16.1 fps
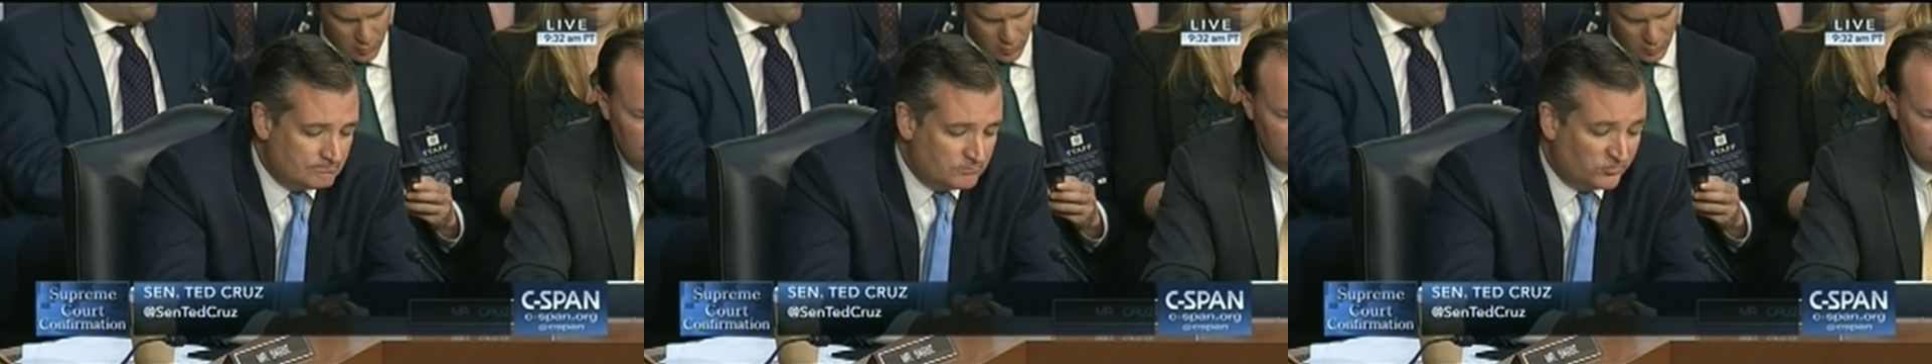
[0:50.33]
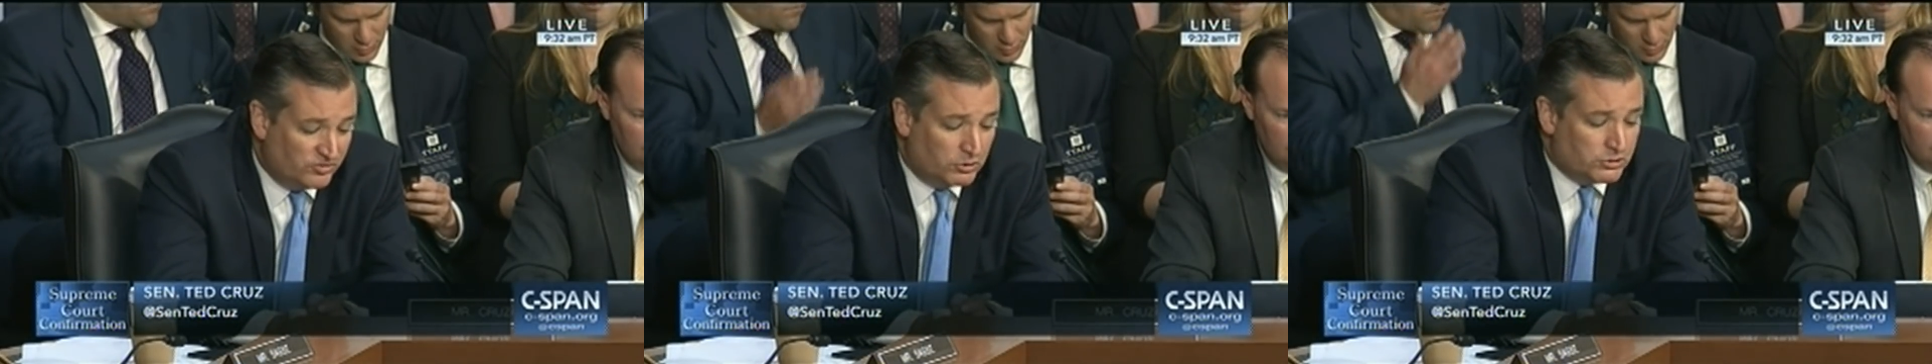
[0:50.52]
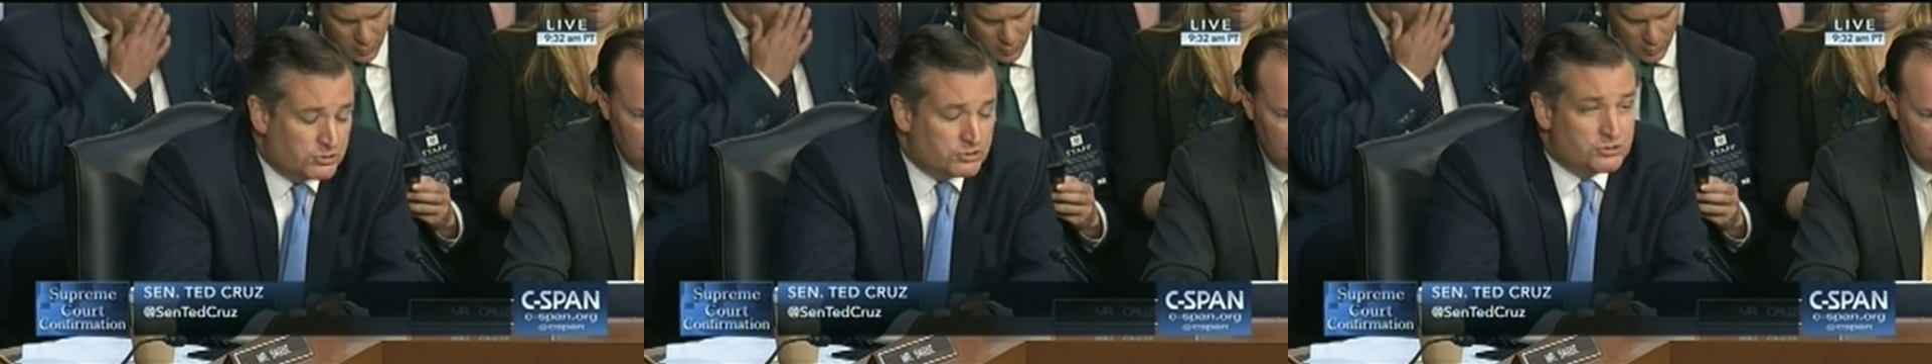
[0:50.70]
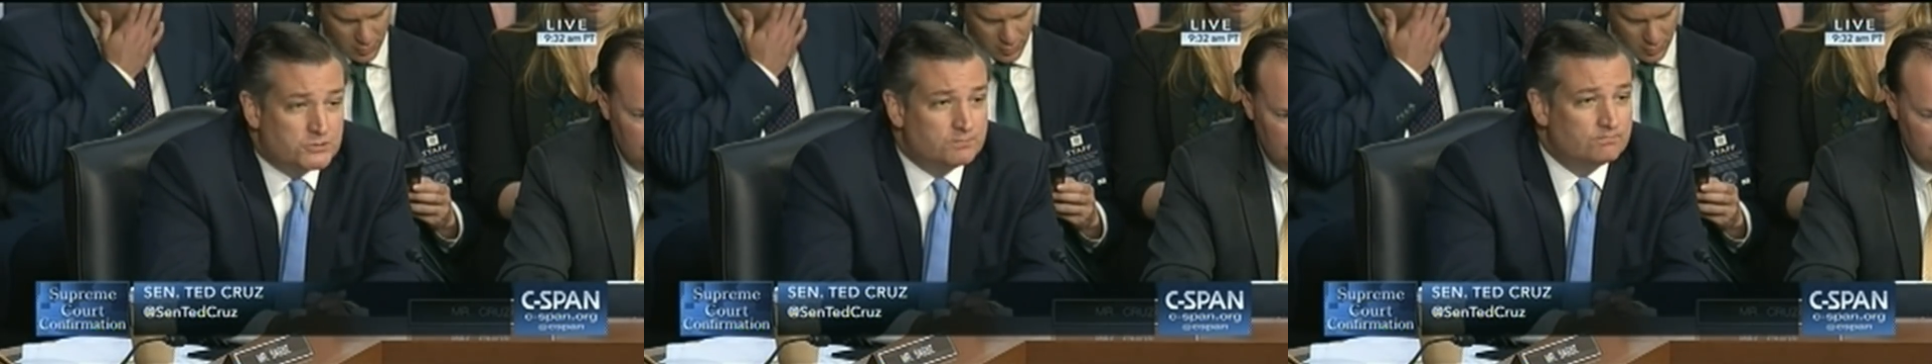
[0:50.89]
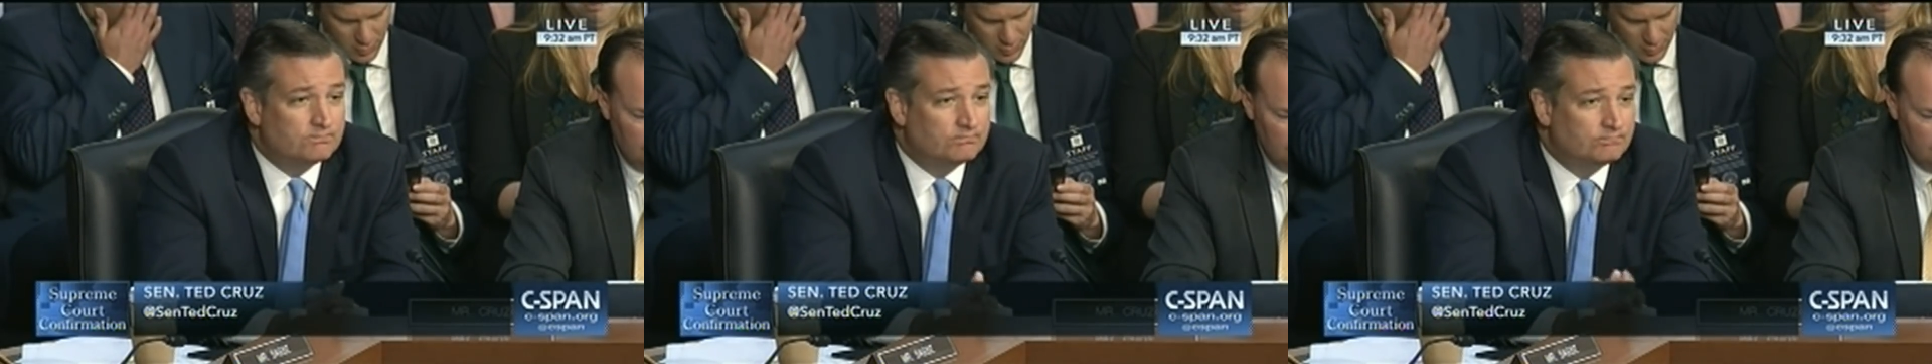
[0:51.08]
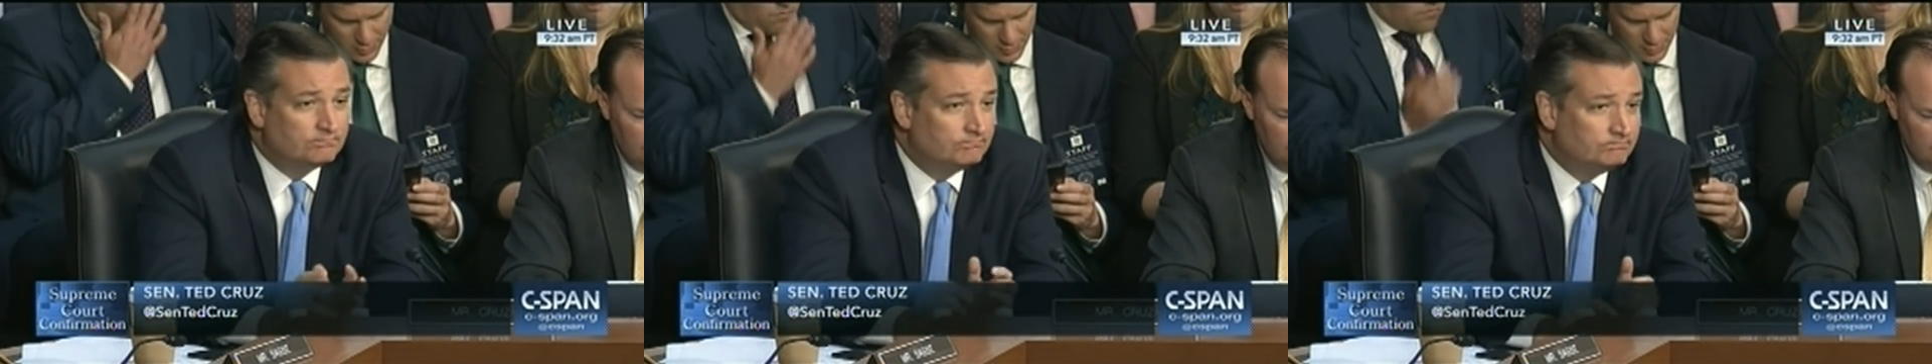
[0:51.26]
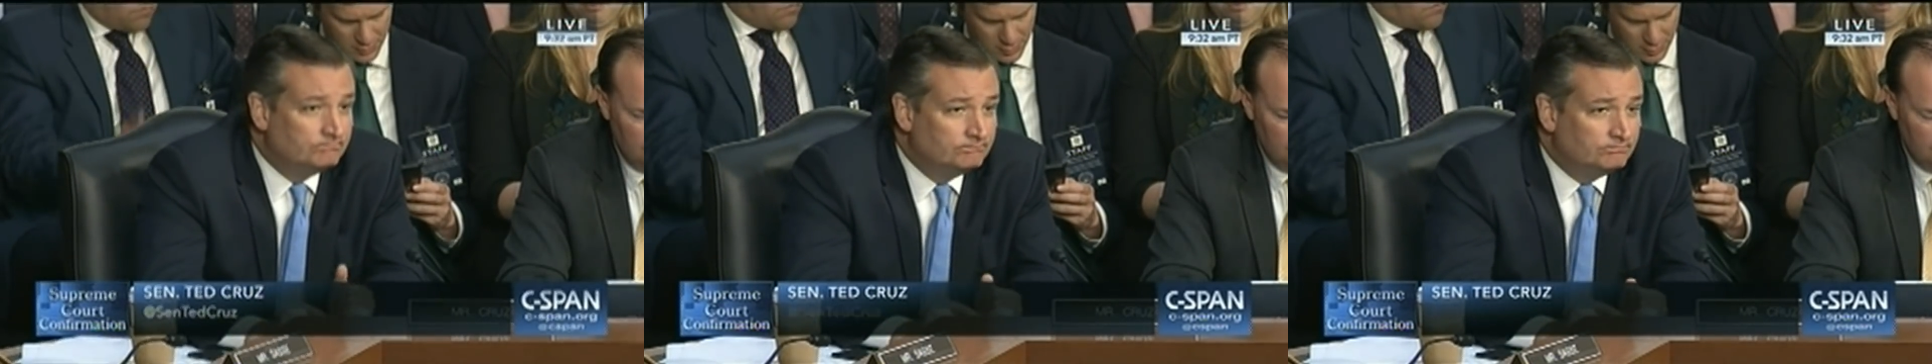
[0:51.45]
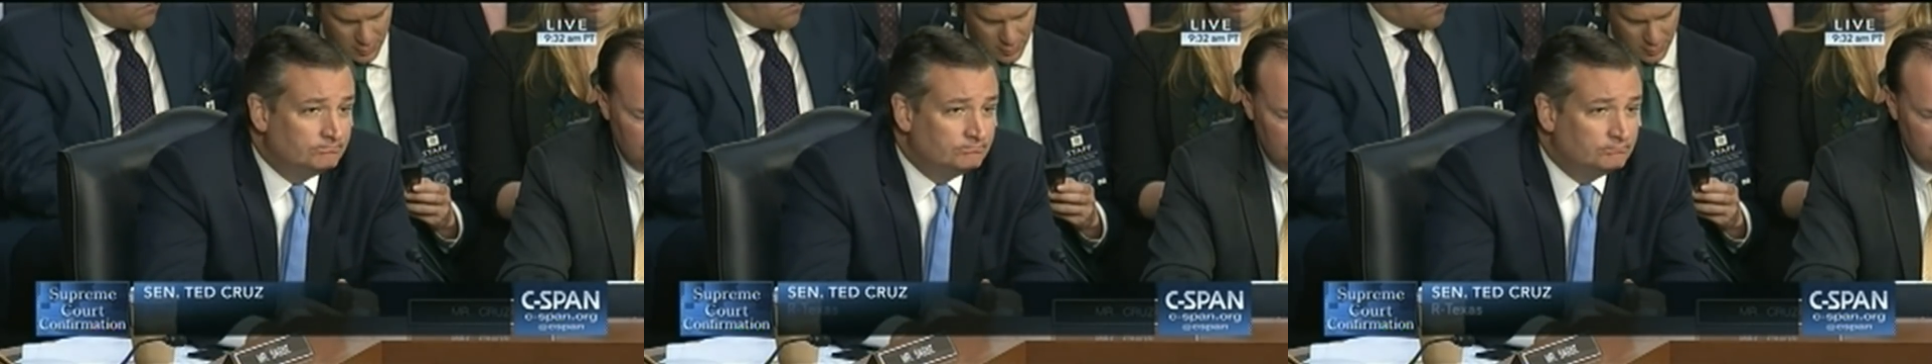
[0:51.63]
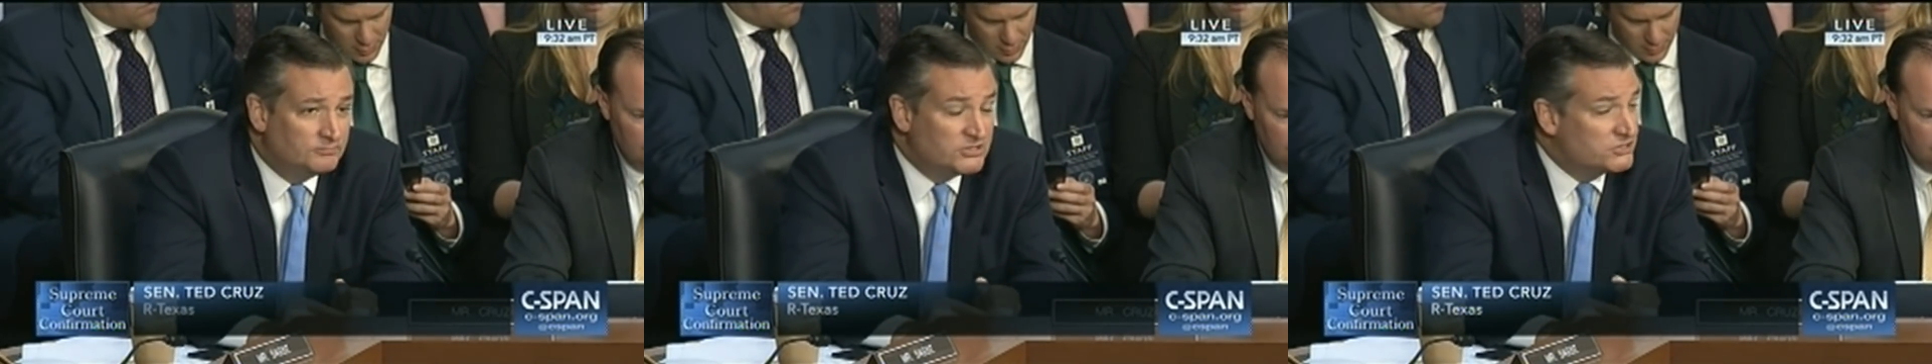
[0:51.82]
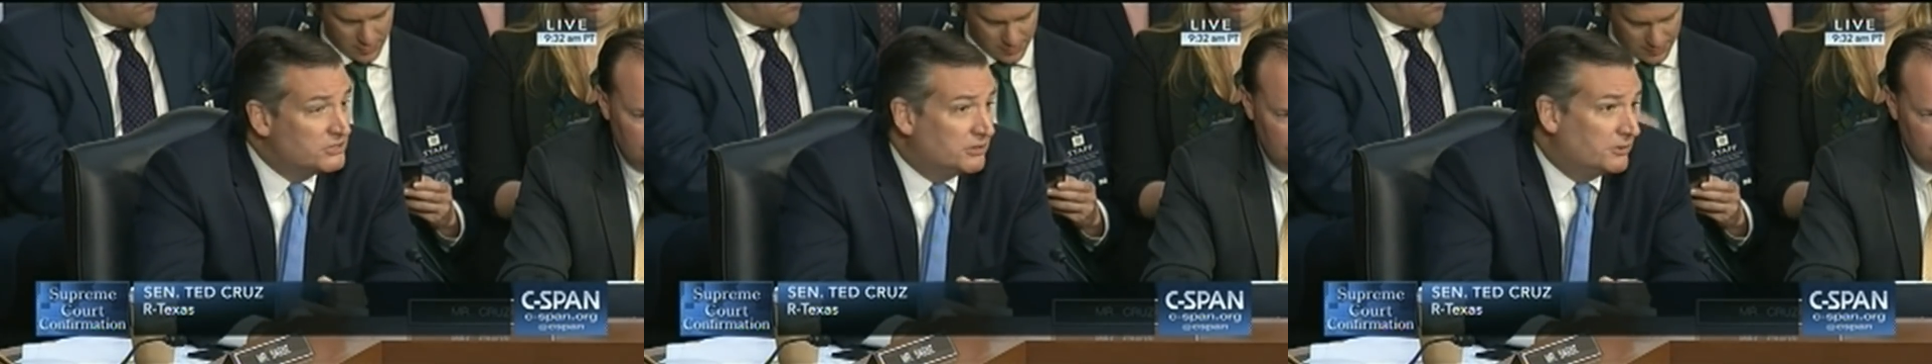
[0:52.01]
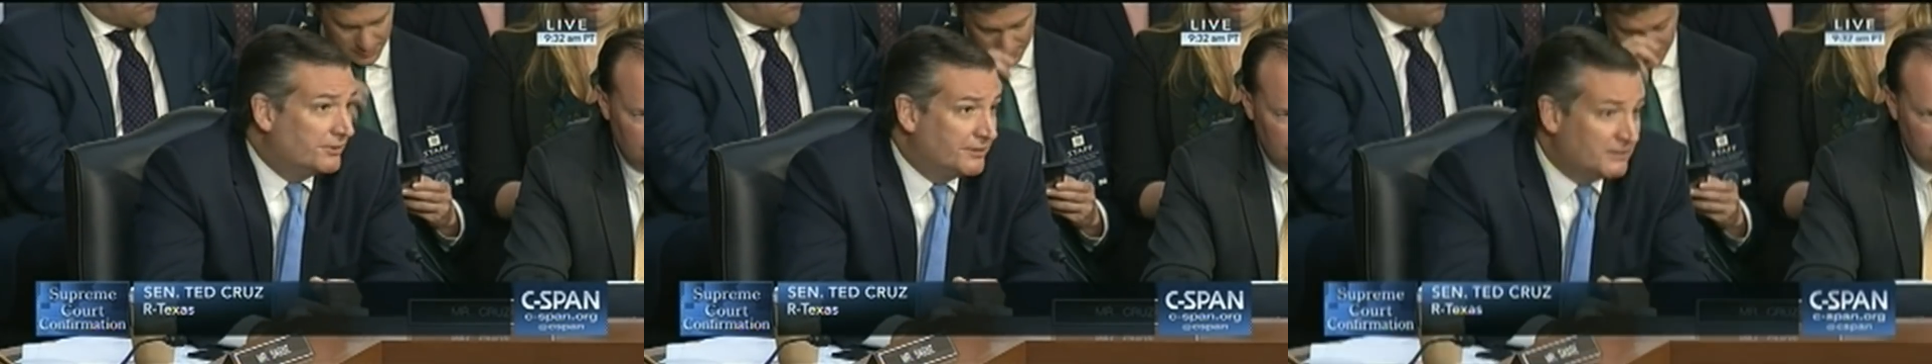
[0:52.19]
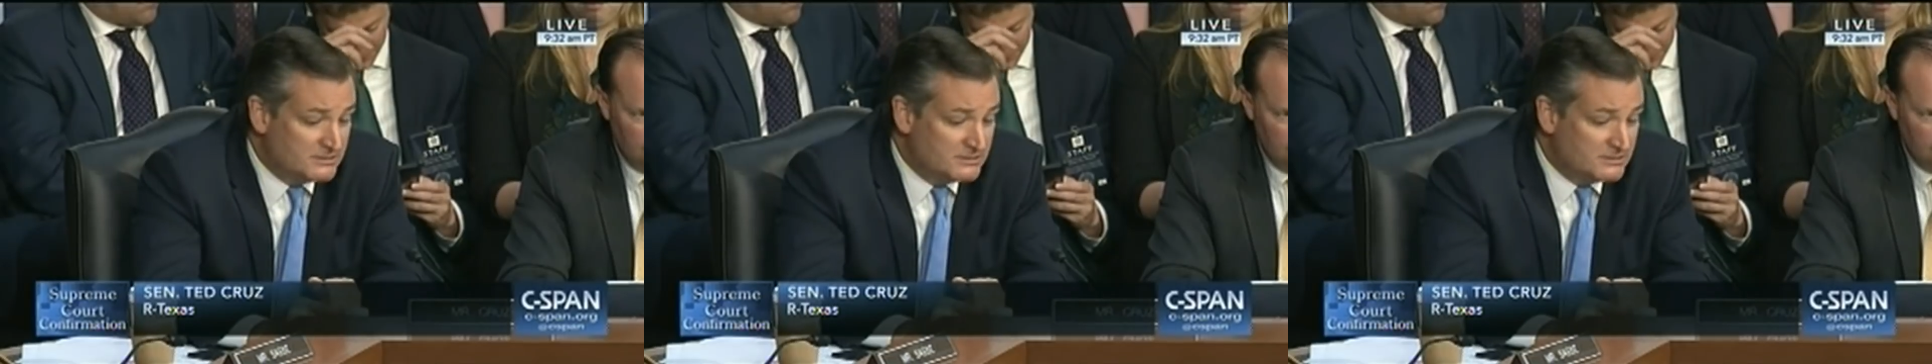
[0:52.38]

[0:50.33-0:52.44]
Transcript: First, this hearing